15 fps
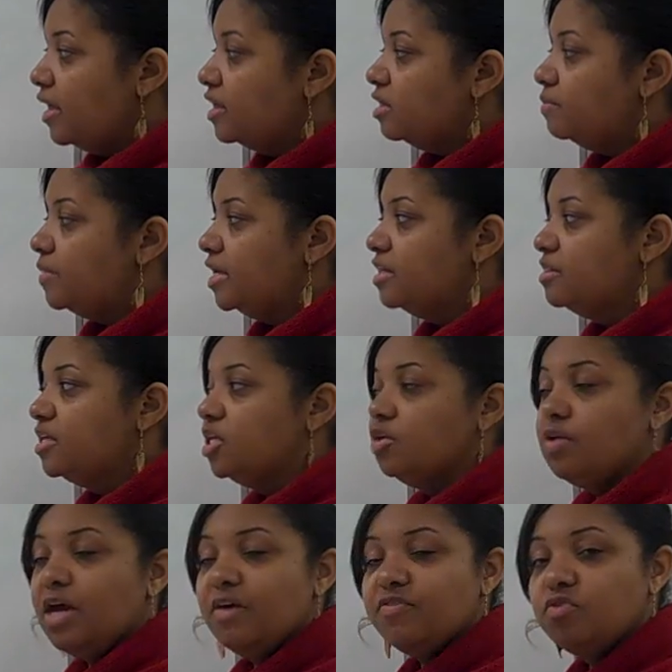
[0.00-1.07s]
The main thing you
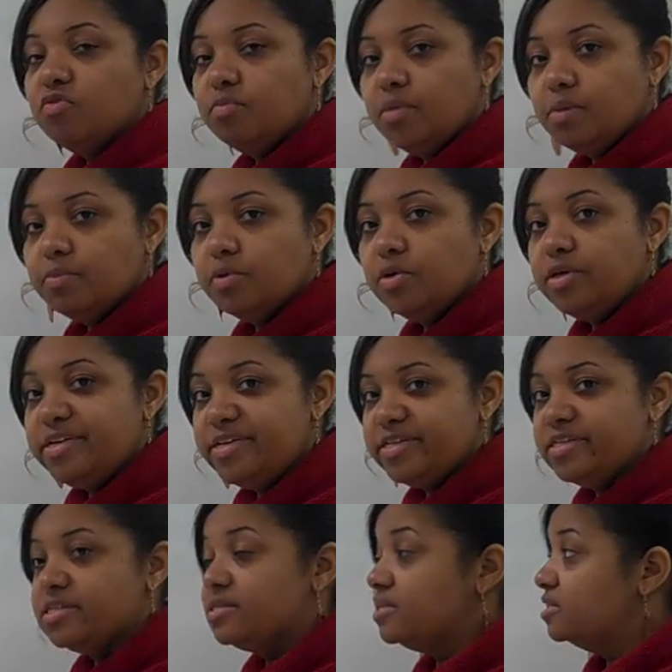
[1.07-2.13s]
have to remember
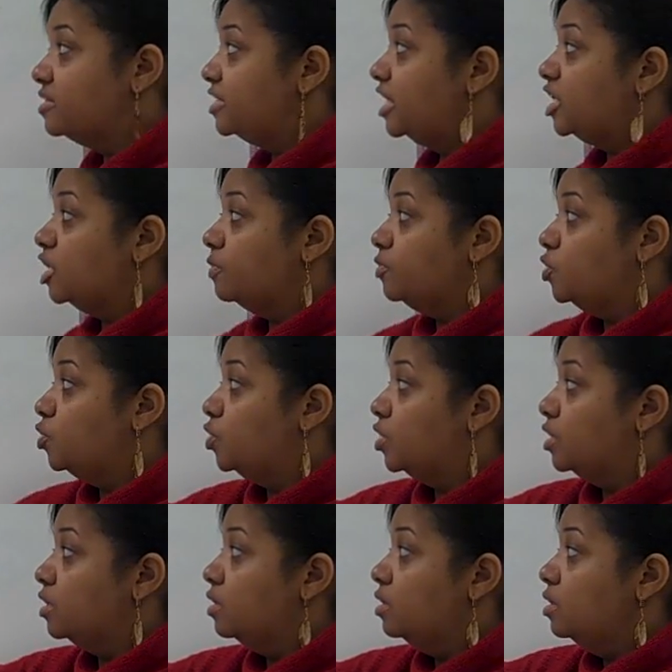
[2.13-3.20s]
is setting up
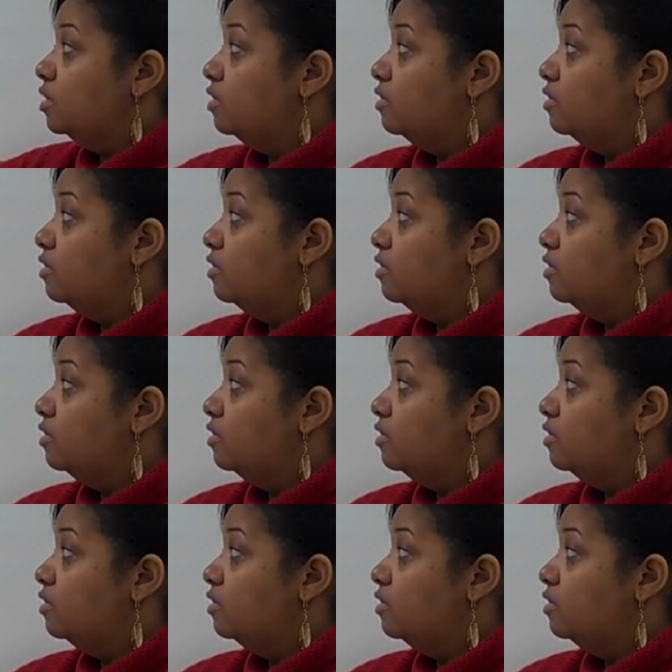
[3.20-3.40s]
your